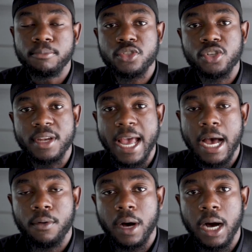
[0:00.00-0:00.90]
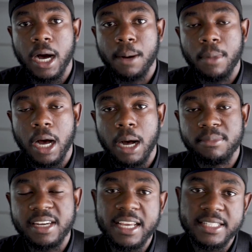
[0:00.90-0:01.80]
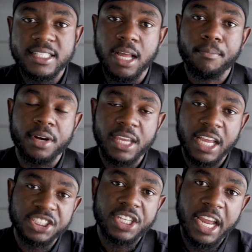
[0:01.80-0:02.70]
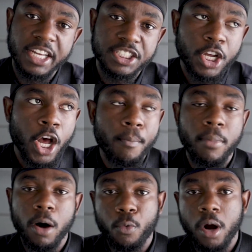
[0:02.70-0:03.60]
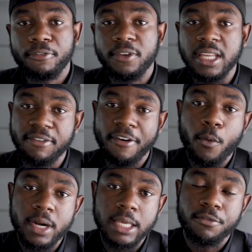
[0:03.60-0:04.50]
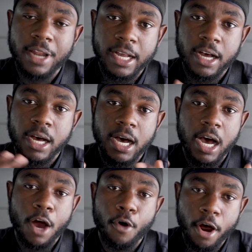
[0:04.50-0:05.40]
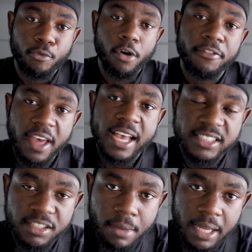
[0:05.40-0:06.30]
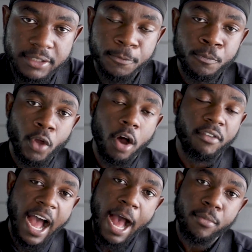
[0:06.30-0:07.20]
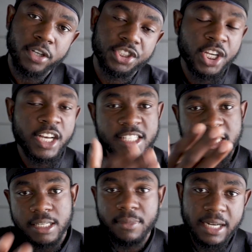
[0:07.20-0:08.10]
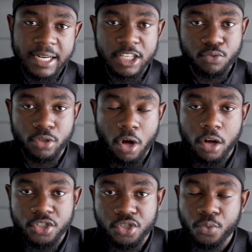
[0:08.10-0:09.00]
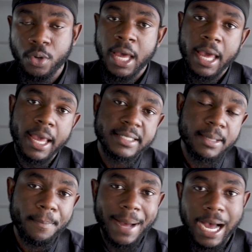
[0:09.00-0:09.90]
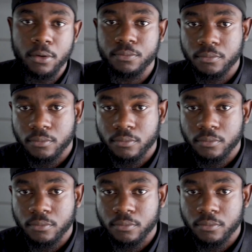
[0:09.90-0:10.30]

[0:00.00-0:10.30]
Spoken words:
So now this number can change, but roughly, if I want to give you like a rough estimate of how much something like this would cost you, it's about